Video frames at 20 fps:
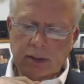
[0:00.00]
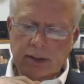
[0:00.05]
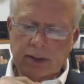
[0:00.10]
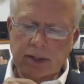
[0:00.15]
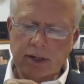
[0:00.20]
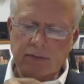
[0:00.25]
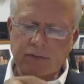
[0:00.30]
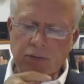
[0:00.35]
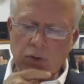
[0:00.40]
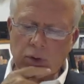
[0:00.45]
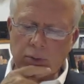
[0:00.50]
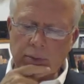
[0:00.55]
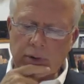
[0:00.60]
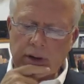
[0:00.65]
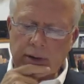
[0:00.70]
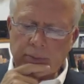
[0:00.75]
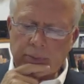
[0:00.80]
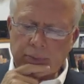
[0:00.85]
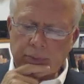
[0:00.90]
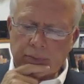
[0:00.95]
Therefore,
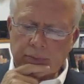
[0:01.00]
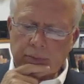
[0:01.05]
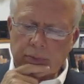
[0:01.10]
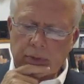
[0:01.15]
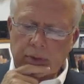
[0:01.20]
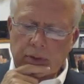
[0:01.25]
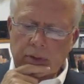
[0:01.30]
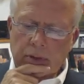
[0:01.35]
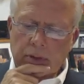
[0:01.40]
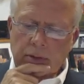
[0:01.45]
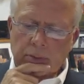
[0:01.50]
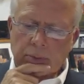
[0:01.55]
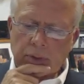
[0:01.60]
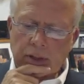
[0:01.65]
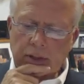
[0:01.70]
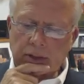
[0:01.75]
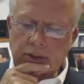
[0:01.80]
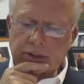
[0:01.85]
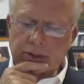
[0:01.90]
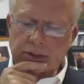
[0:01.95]
my
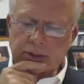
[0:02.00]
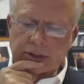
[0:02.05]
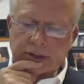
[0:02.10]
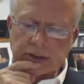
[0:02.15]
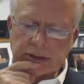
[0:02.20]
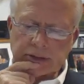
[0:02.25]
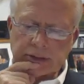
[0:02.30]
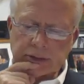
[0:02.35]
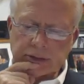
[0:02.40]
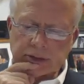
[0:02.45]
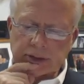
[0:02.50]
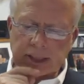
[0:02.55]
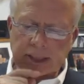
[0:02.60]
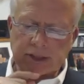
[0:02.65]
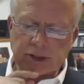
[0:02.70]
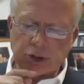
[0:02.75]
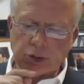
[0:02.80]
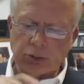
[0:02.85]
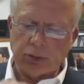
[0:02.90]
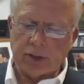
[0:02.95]
brothers and sisters,
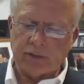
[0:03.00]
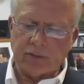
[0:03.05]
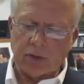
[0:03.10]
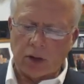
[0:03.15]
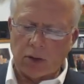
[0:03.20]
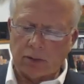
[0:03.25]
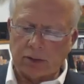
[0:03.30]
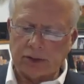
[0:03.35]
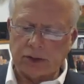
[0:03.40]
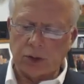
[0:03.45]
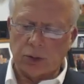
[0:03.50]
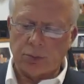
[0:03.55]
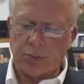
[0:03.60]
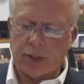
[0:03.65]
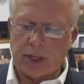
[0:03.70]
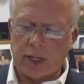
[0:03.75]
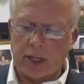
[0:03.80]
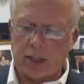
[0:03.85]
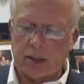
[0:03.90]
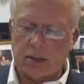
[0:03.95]
as you have always
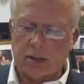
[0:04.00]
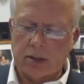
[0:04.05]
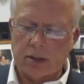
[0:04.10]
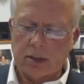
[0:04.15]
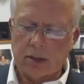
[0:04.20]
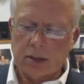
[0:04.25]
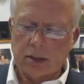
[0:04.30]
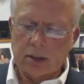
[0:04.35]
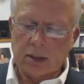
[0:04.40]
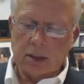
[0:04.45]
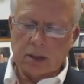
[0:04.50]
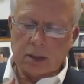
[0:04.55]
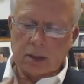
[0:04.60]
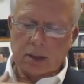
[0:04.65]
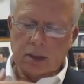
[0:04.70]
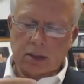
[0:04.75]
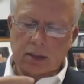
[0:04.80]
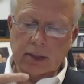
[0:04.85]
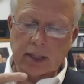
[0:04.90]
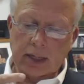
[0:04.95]
obeyed,
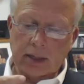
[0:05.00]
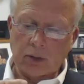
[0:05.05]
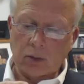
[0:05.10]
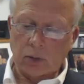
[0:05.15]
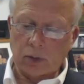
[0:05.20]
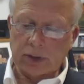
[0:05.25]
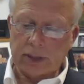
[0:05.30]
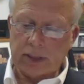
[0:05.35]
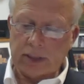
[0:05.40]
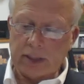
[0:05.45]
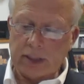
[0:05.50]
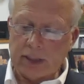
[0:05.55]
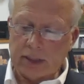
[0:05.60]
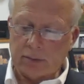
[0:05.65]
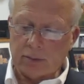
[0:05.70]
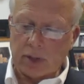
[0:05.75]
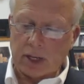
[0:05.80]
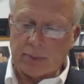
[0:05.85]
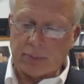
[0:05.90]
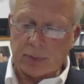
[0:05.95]
not only
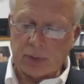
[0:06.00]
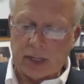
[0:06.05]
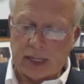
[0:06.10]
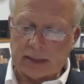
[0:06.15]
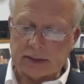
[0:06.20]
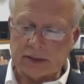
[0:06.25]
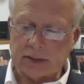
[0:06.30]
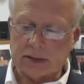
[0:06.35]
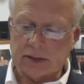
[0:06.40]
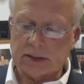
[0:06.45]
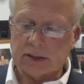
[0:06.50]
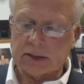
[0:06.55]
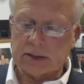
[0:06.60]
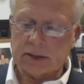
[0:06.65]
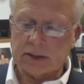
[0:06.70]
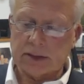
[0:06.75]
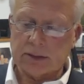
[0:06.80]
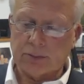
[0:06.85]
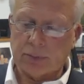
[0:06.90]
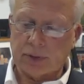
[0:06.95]
in my
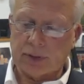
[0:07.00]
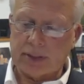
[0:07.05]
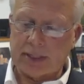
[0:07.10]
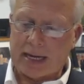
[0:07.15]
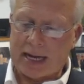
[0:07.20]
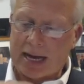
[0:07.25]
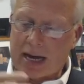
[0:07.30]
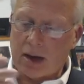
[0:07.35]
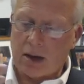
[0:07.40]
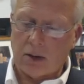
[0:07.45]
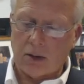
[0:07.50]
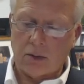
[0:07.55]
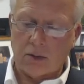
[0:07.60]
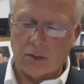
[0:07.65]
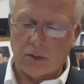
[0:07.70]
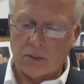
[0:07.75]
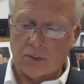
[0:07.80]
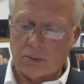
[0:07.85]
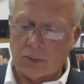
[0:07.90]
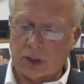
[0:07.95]
presence, but
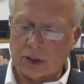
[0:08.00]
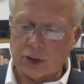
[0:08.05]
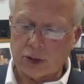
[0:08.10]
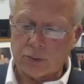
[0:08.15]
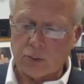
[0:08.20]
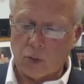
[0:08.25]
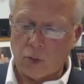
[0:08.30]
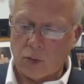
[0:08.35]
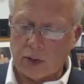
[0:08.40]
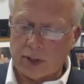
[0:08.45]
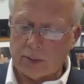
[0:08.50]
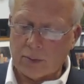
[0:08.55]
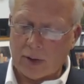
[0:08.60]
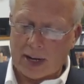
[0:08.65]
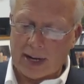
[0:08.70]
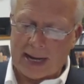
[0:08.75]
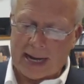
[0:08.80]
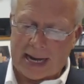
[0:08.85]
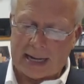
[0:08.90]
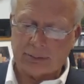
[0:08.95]
now much more in
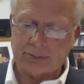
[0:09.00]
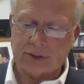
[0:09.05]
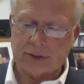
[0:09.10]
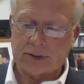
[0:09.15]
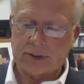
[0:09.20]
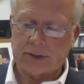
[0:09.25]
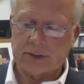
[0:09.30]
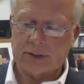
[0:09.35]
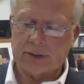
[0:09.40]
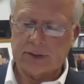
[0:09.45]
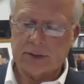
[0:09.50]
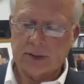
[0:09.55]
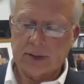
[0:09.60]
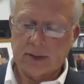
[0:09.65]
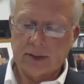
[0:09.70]
my absence,